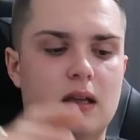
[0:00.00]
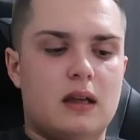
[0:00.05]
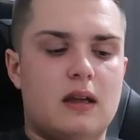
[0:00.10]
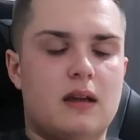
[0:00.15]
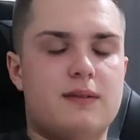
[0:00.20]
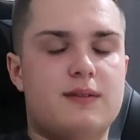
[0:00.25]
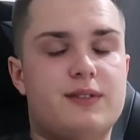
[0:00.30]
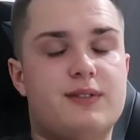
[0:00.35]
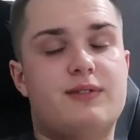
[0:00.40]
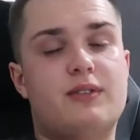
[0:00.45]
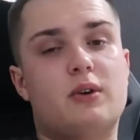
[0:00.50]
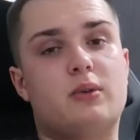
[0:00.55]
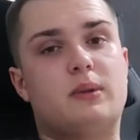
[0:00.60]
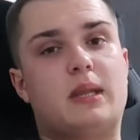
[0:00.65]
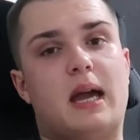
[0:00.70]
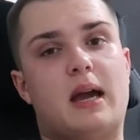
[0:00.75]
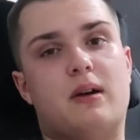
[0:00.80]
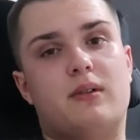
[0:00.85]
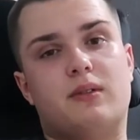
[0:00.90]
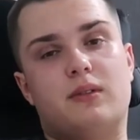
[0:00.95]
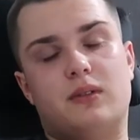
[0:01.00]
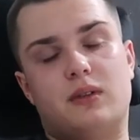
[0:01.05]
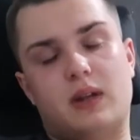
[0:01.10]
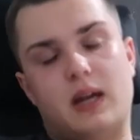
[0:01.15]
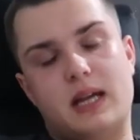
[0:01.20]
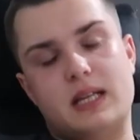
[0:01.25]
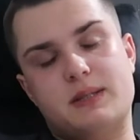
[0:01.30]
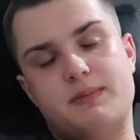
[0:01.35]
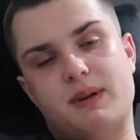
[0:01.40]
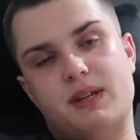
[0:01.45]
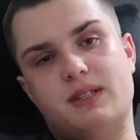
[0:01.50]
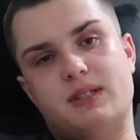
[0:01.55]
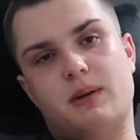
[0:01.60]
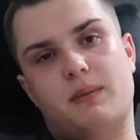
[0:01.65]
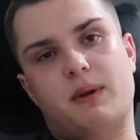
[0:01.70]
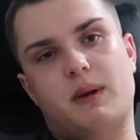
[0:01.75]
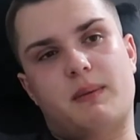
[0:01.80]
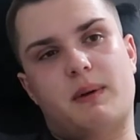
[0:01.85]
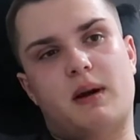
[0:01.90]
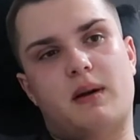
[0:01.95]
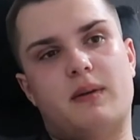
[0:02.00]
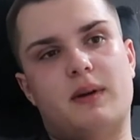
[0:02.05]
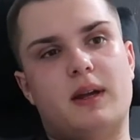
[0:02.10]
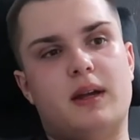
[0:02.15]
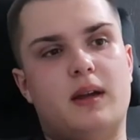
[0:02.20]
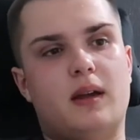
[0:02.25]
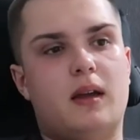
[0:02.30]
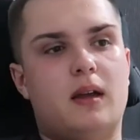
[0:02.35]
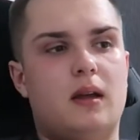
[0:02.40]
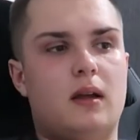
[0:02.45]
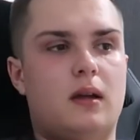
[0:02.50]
if you feel down, go and speak to someone about it.